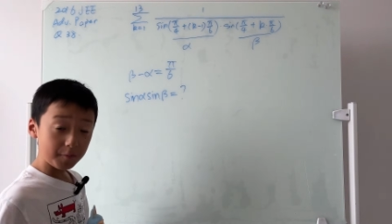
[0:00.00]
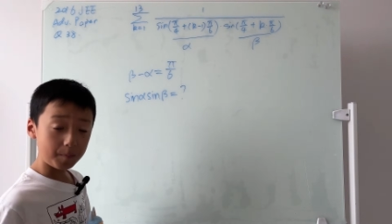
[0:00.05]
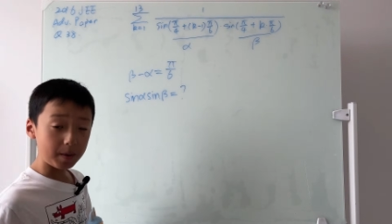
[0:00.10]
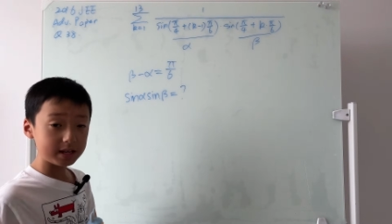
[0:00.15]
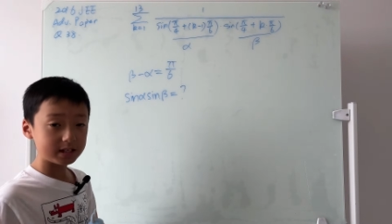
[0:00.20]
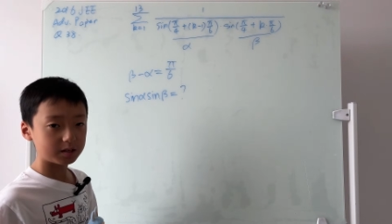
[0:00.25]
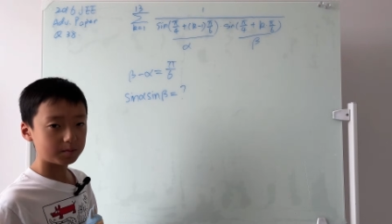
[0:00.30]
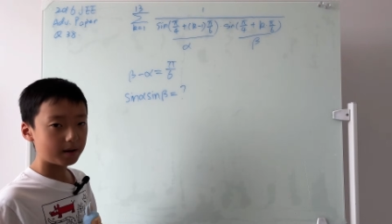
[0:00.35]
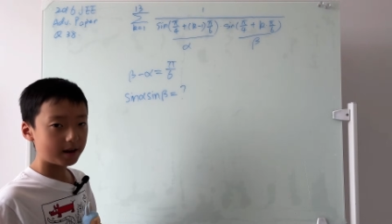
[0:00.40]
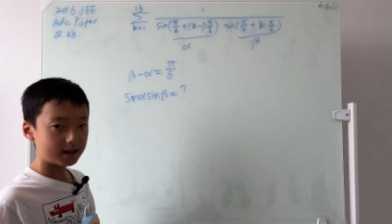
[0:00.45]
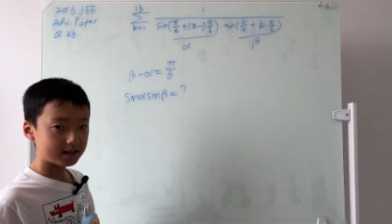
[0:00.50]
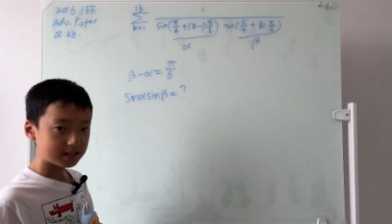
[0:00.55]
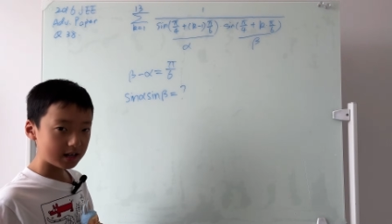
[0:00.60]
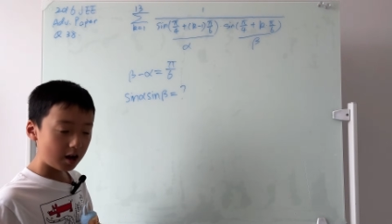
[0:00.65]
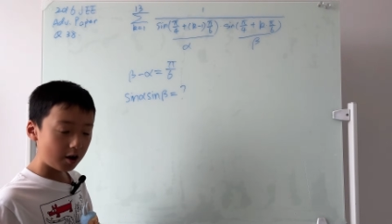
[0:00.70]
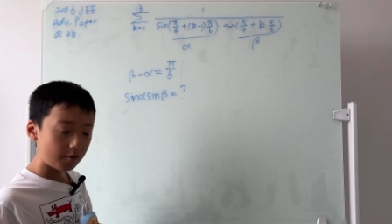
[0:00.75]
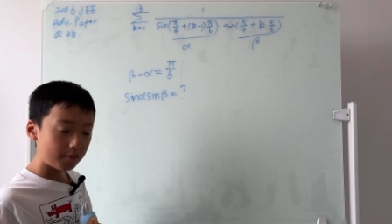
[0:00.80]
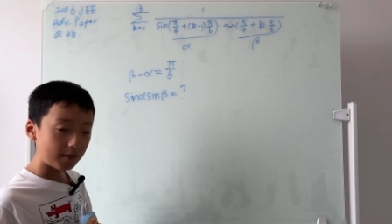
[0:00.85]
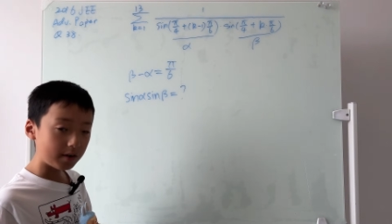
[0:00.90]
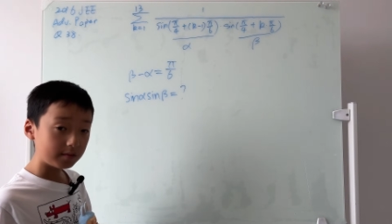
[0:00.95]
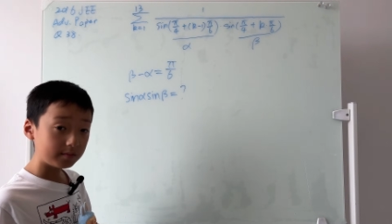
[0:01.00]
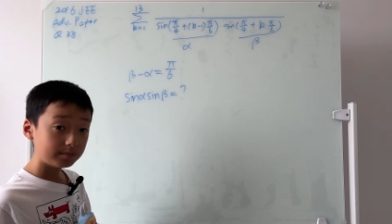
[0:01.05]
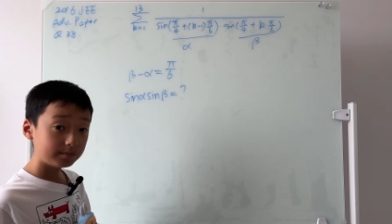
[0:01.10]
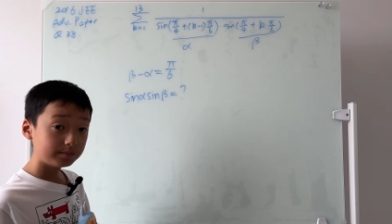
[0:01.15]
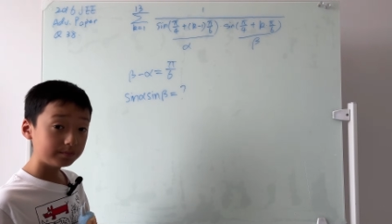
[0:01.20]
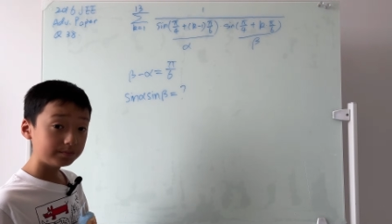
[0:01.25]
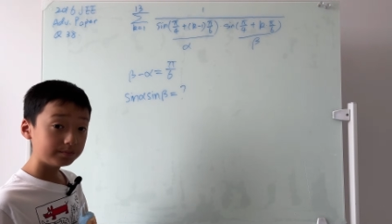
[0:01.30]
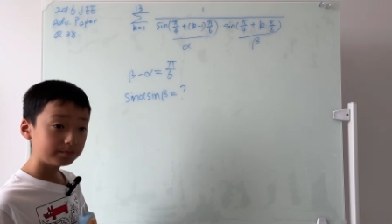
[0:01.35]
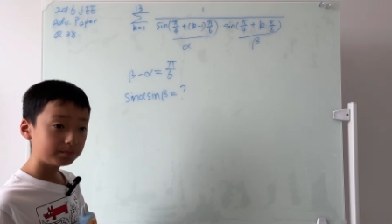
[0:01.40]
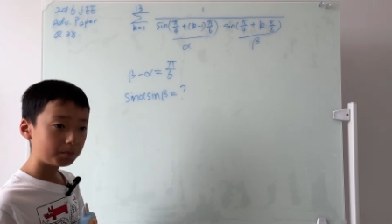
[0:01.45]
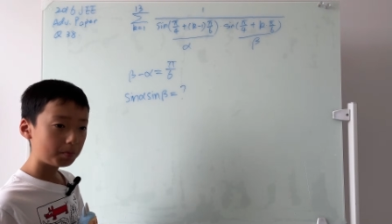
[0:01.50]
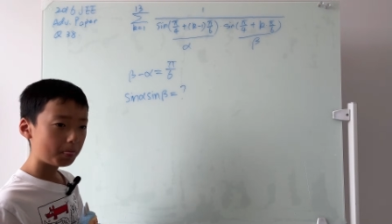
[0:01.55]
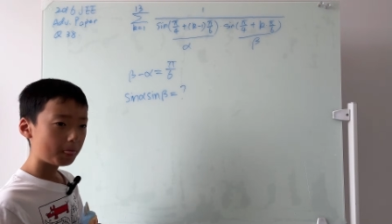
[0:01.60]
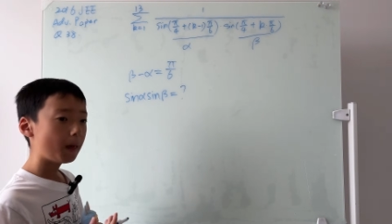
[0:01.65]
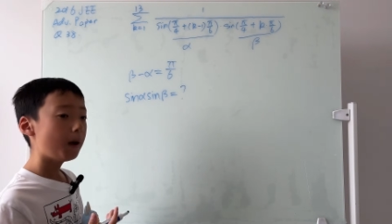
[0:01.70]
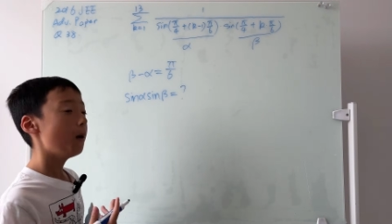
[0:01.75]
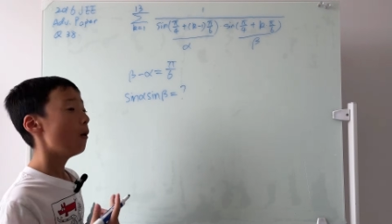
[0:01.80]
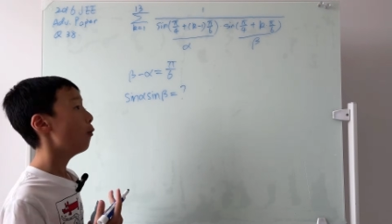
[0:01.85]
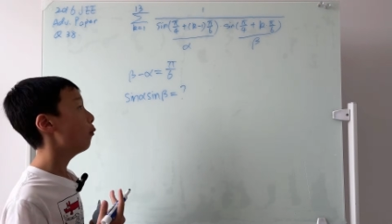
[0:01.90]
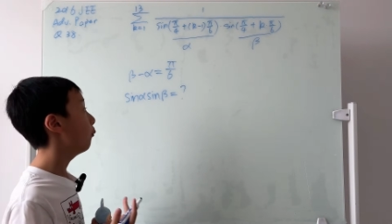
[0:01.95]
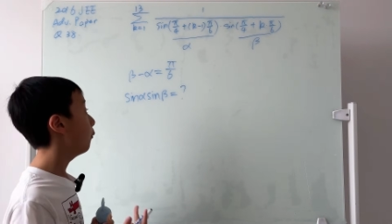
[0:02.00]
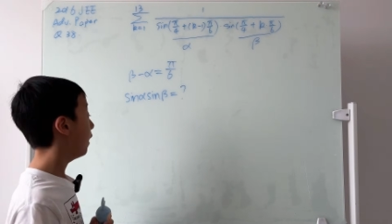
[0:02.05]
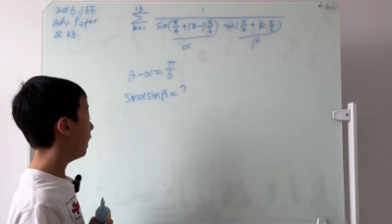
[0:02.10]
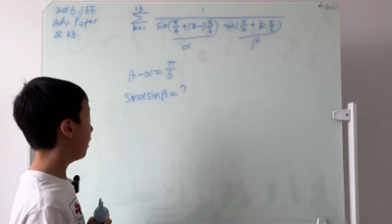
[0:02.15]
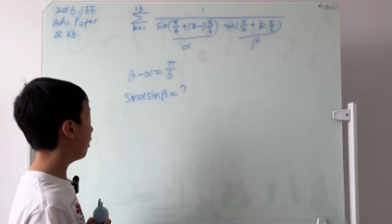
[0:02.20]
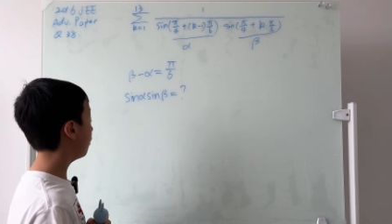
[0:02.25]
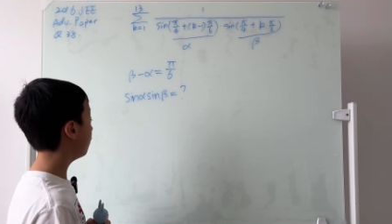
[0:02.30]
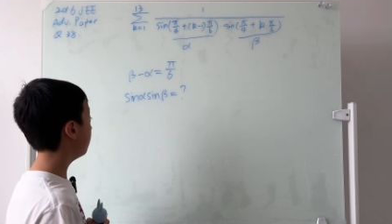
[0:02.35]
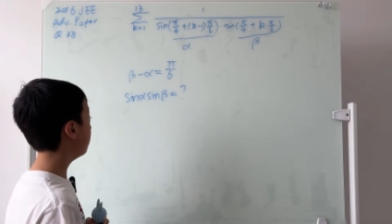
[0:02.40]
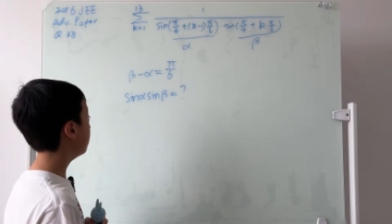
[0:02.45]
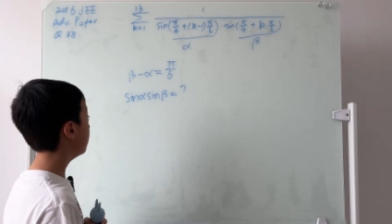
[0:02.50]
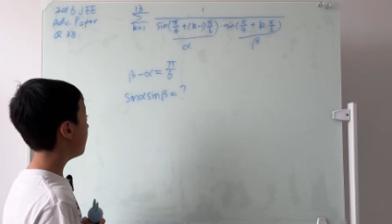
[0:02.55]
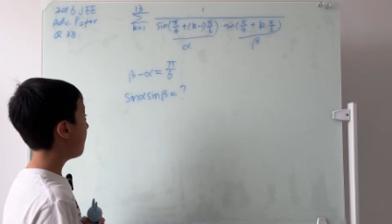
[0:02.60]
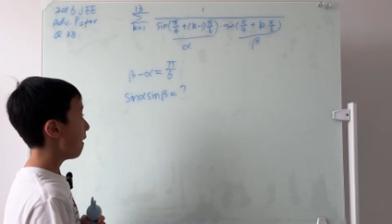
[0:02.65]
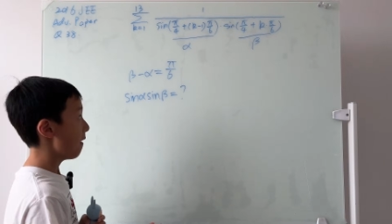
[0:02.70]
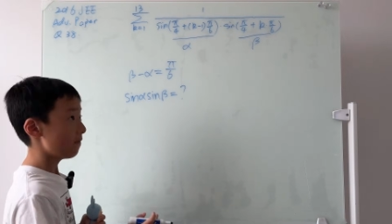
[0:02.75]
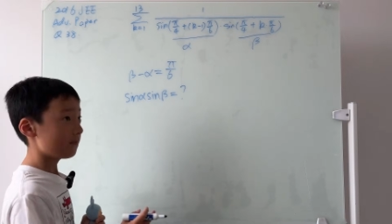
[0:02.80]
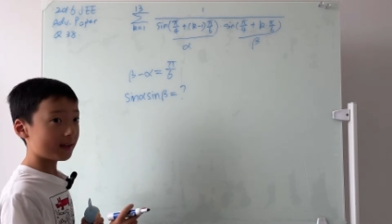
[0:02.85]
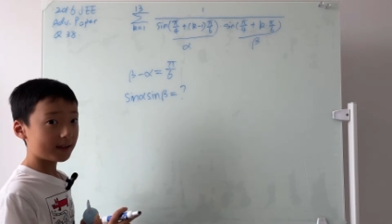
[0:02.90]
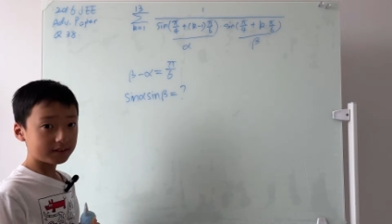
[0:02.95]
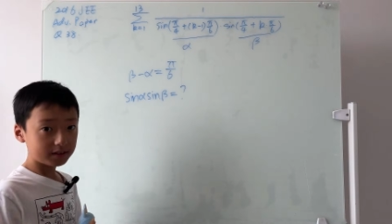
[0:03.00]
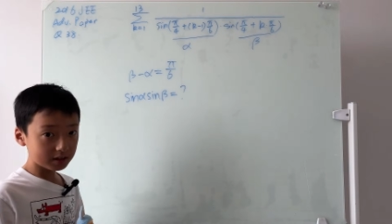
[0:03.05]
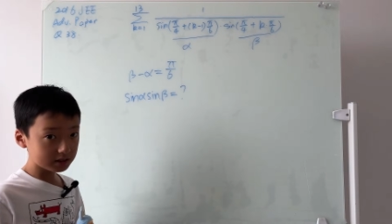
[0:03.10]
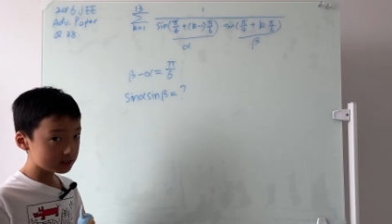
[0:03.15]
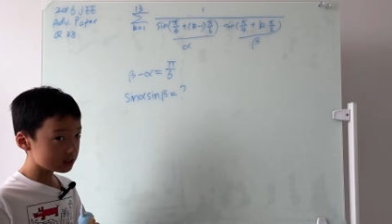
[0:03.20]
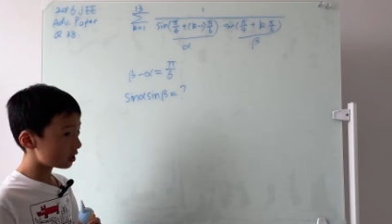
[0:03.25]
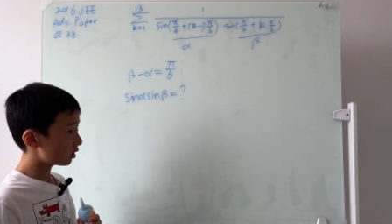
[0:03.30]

of beta minus alpha? Well, that does